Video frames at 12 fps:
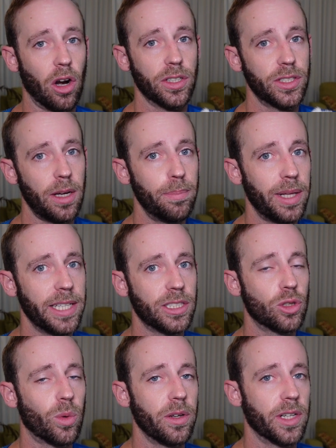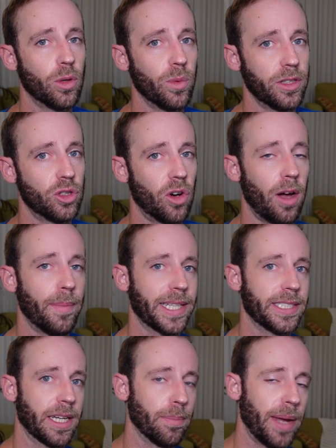are some places where you can withdraw
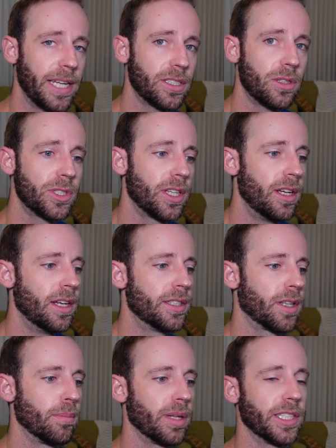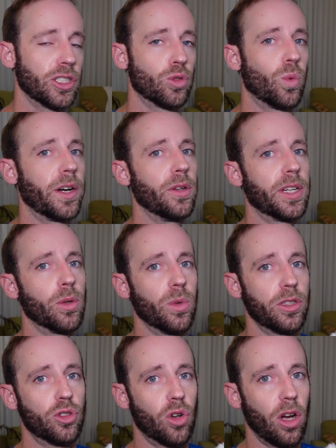Mexican pesos, some places where you can
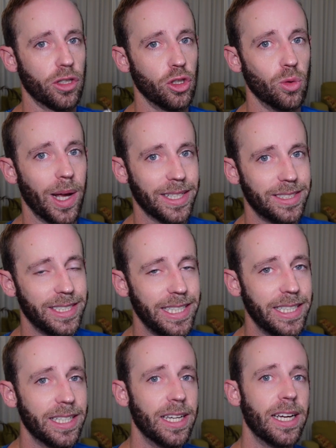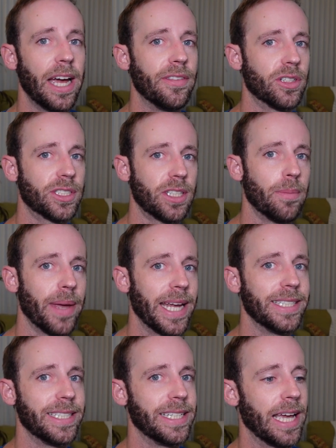withdraw USD, and there's some
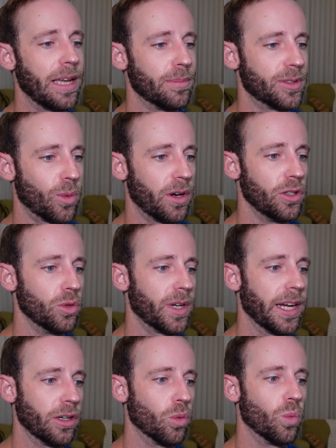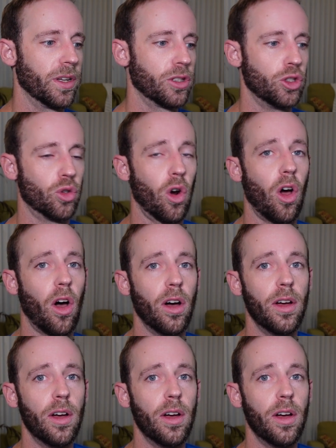ATMs where you can withdraw